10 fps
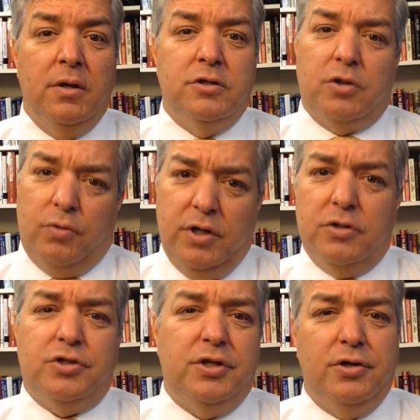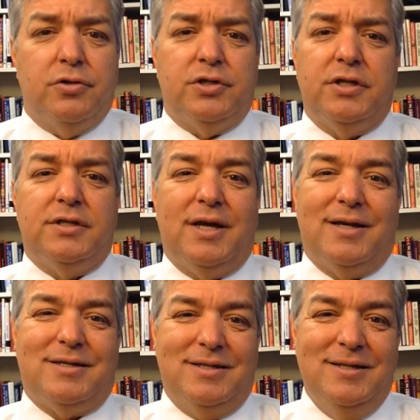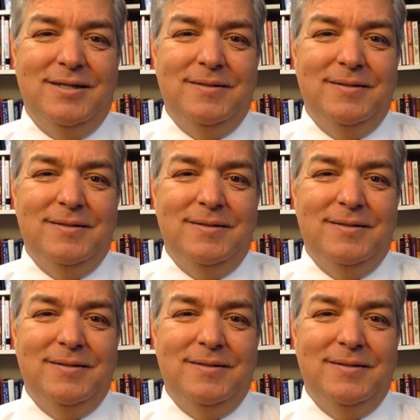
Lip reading: So here's to your success.